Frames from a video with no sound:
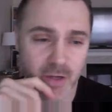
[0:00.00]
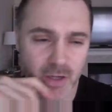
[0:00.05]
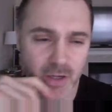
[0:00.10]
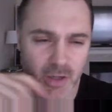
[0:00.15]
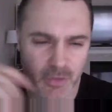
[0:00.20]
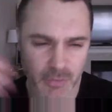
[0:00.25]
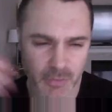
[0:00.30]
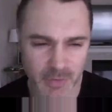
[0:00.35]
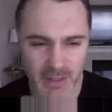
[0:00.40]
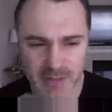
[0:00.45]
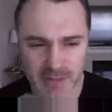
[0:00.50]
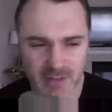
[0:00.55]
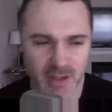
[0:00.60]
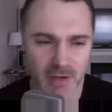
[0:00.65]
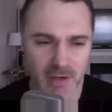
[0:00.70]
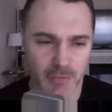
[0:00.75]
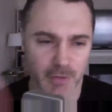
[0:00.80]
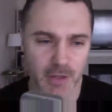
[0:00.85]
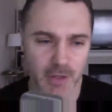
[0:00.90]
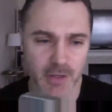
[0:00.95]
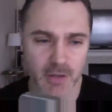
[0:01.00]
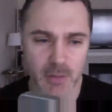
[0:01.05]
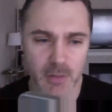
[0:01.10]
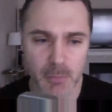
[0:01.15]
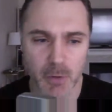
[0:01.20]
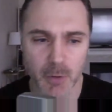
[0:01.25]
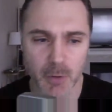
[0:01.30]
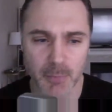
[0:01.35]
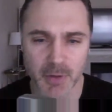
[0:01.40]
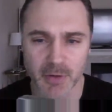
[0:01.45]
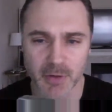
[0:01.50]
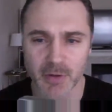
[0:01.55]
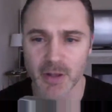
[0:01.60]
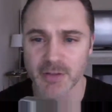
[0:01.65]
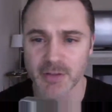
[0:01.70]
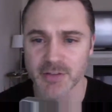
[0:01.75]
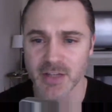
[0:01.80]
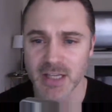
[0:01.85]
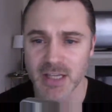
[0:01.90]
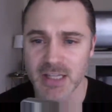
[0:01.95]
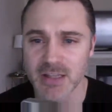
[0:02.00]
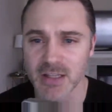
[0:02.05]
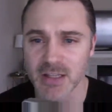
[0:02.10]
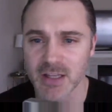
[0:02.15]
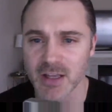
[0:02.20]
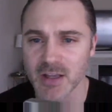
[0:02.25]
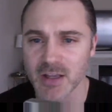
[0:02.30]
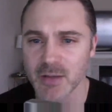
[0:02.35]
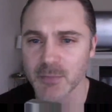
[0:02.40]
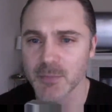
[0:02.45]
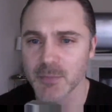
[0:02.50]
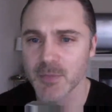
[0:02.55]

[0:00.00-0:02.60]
So that's kind of like compartmentalizing in the game.